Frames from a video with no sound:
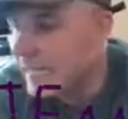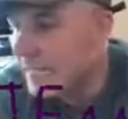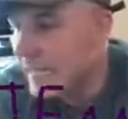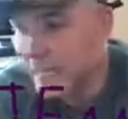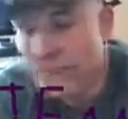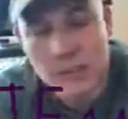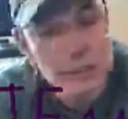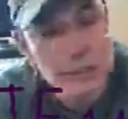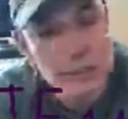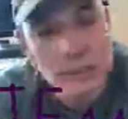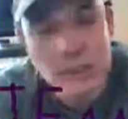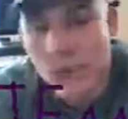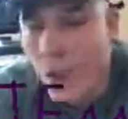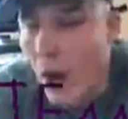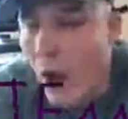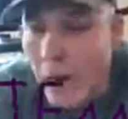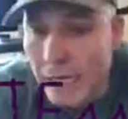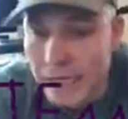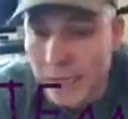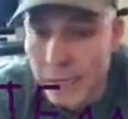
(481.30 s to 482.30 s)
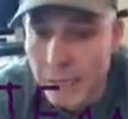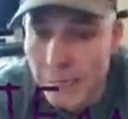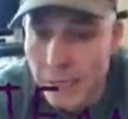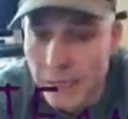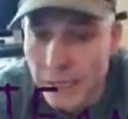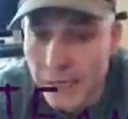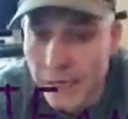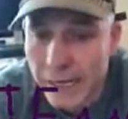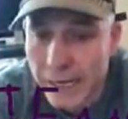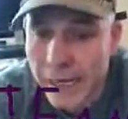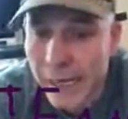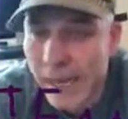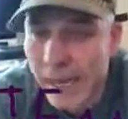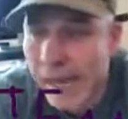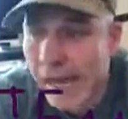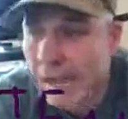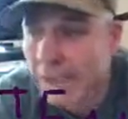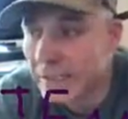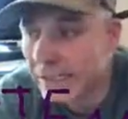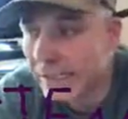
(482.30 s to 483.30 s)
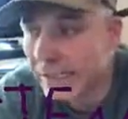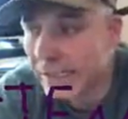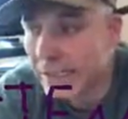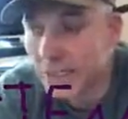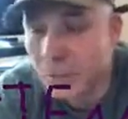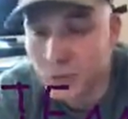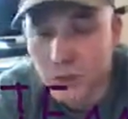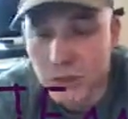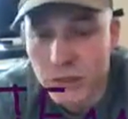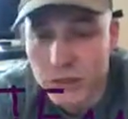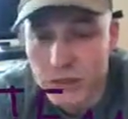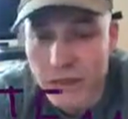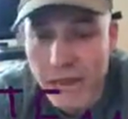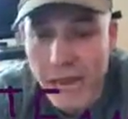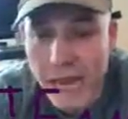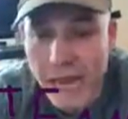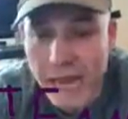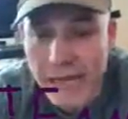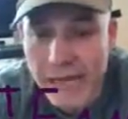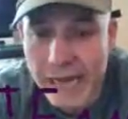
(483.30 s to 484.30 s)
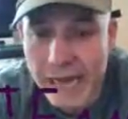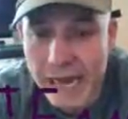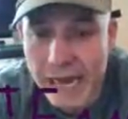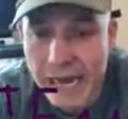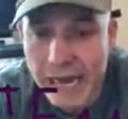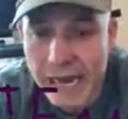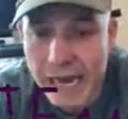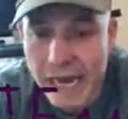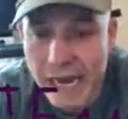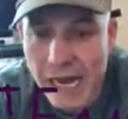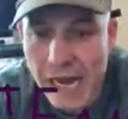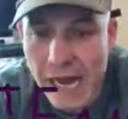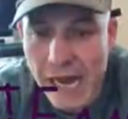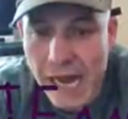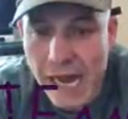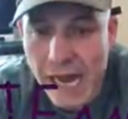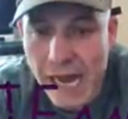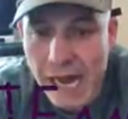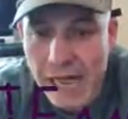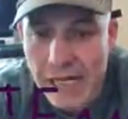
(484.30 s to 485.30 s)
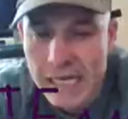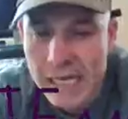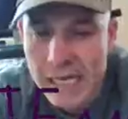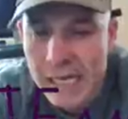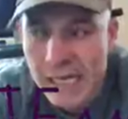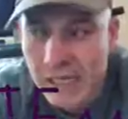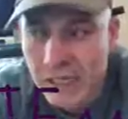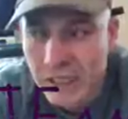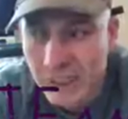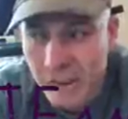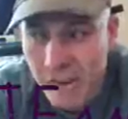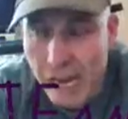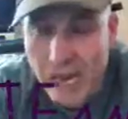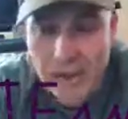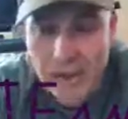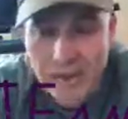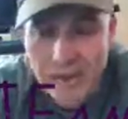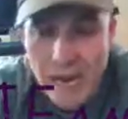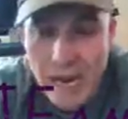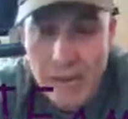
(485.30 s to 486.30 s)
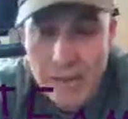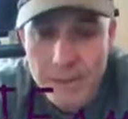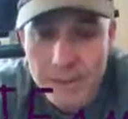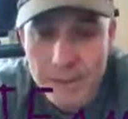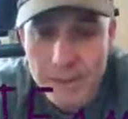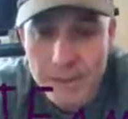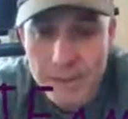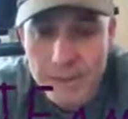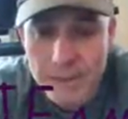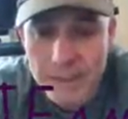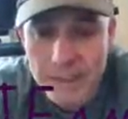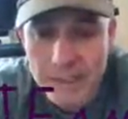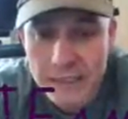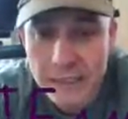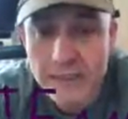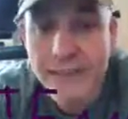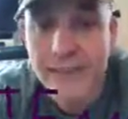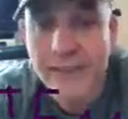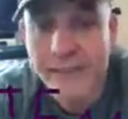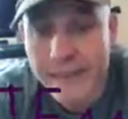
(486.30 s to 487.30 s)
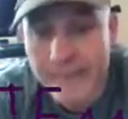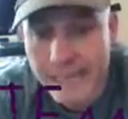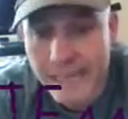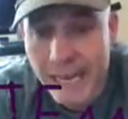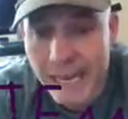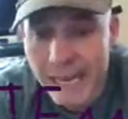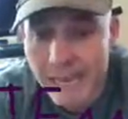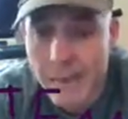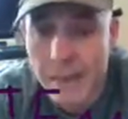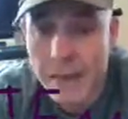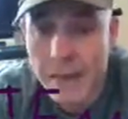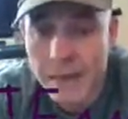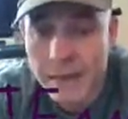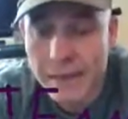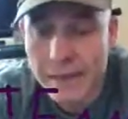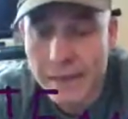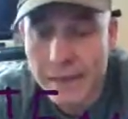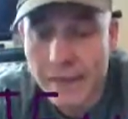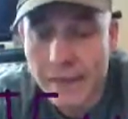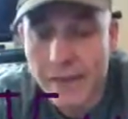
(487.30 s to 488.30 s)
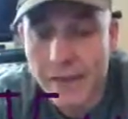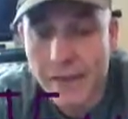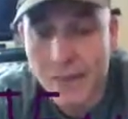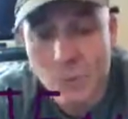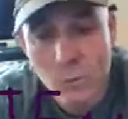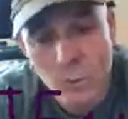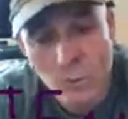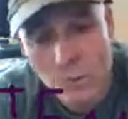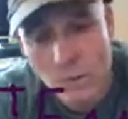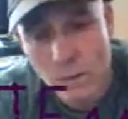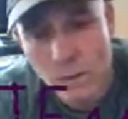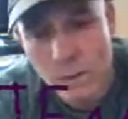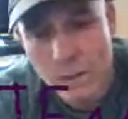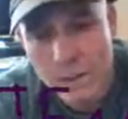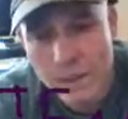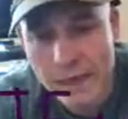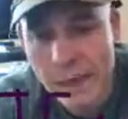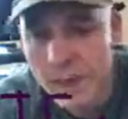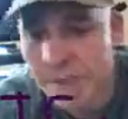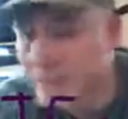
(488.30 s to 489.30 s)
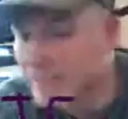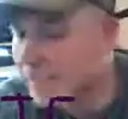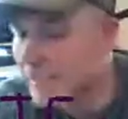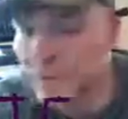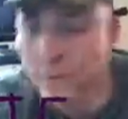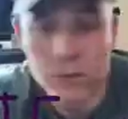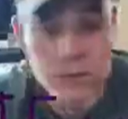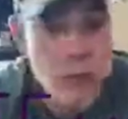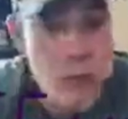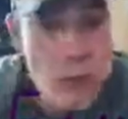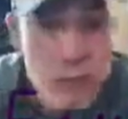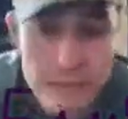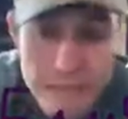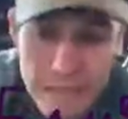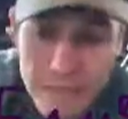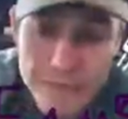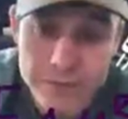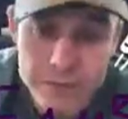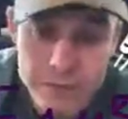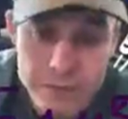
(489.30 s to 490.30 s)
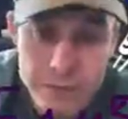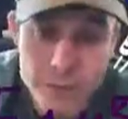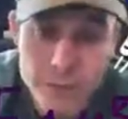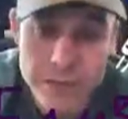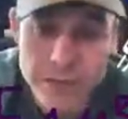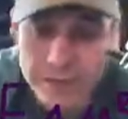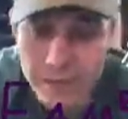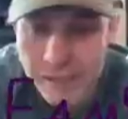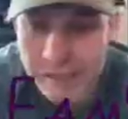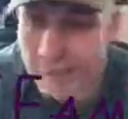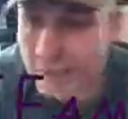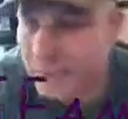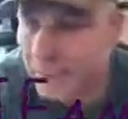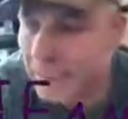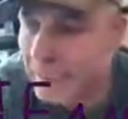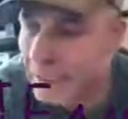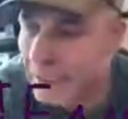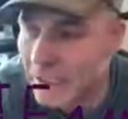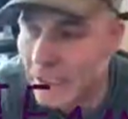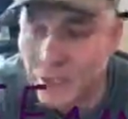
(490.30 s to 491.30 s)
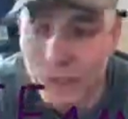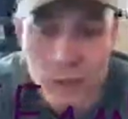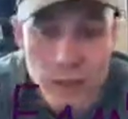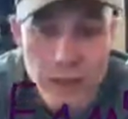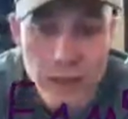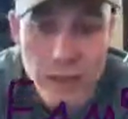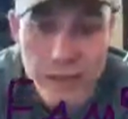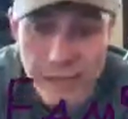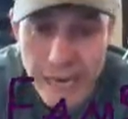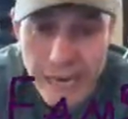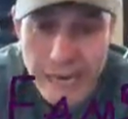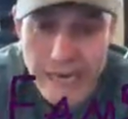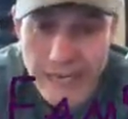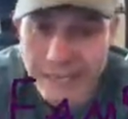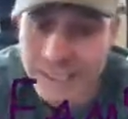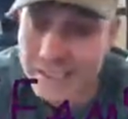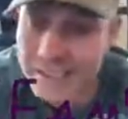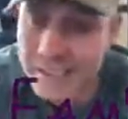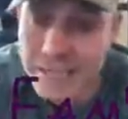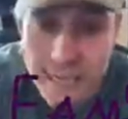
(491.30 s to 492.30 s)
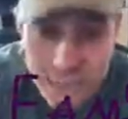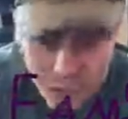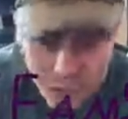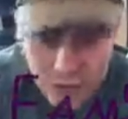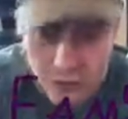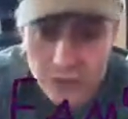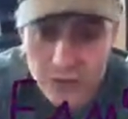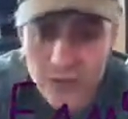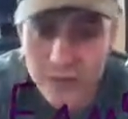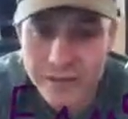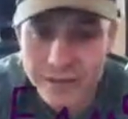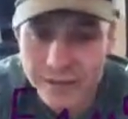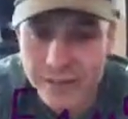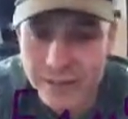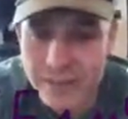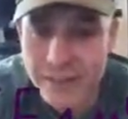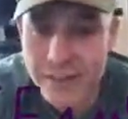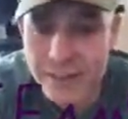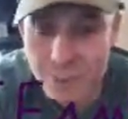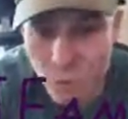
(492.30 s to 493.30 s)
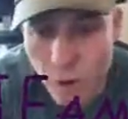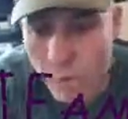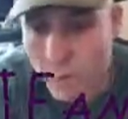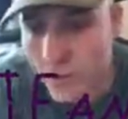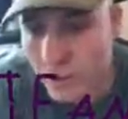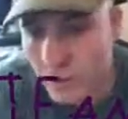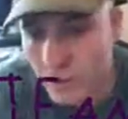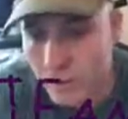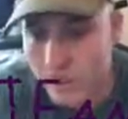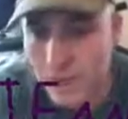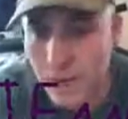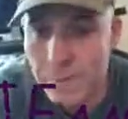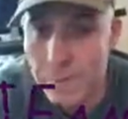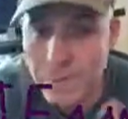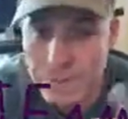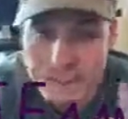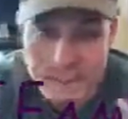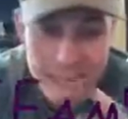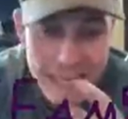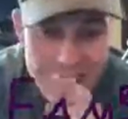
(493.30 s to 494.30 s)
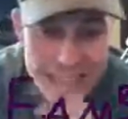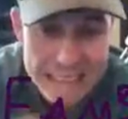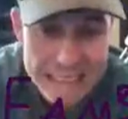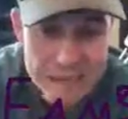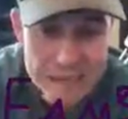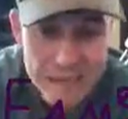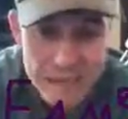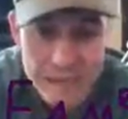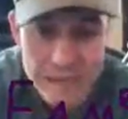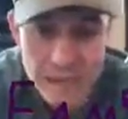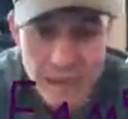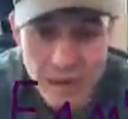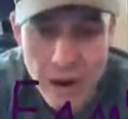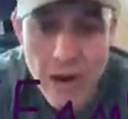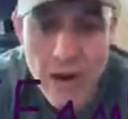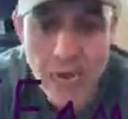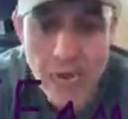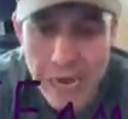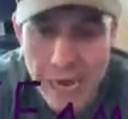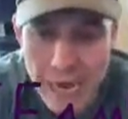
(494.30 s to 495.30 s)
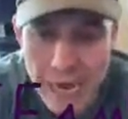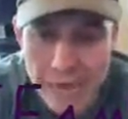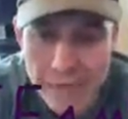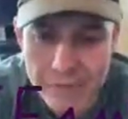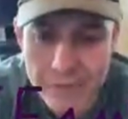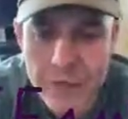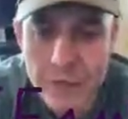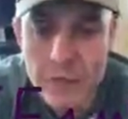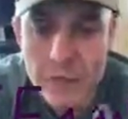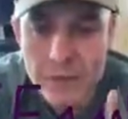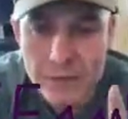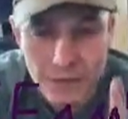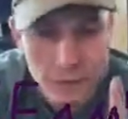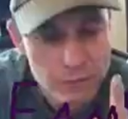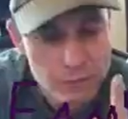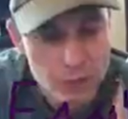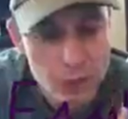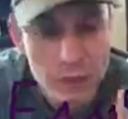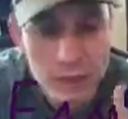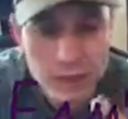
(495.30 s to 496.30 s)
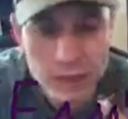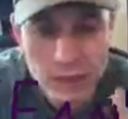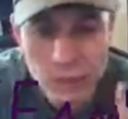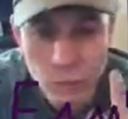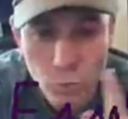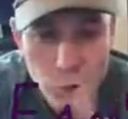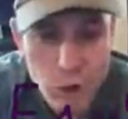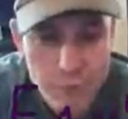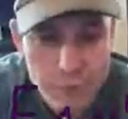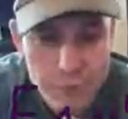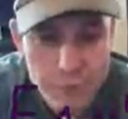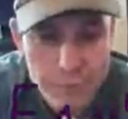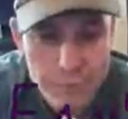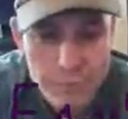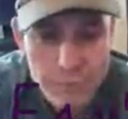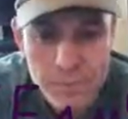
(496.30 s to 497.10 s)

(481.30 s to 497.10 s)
They had some awesome players like Duke Snider and Jackie Robinson and Roy Campanella, among others. They would always have Subway Series against the New York Yankees. New York Yankees won most of them, but in 1955, the Dodgers won them.